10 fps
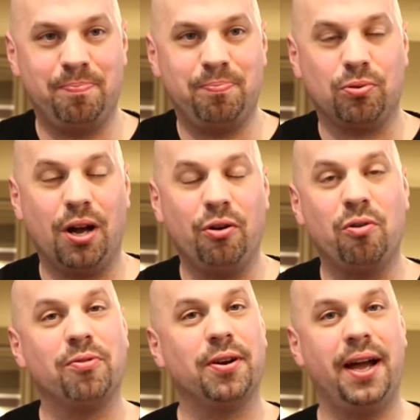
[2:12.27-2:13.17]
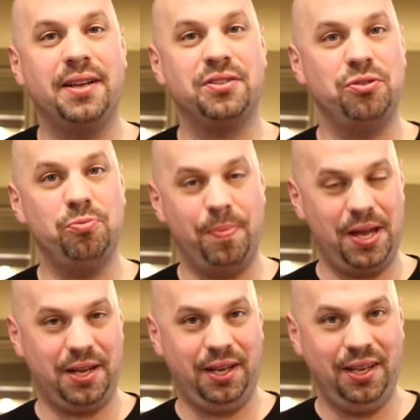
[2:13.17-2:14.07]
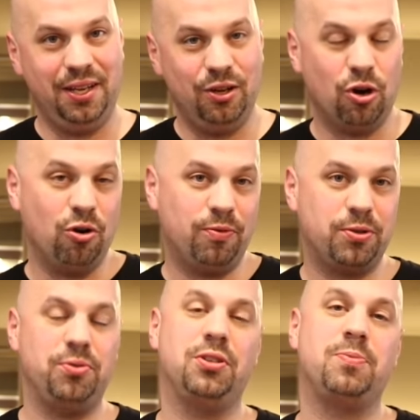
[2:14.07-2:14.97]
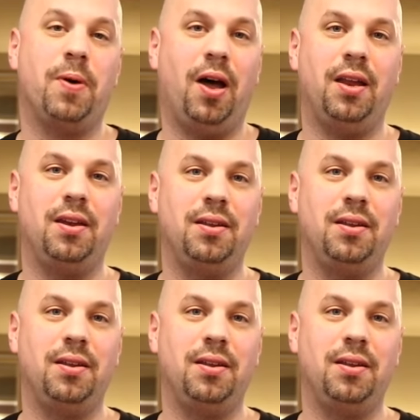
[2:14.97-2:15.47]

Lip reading: brought over as new make over to the Spot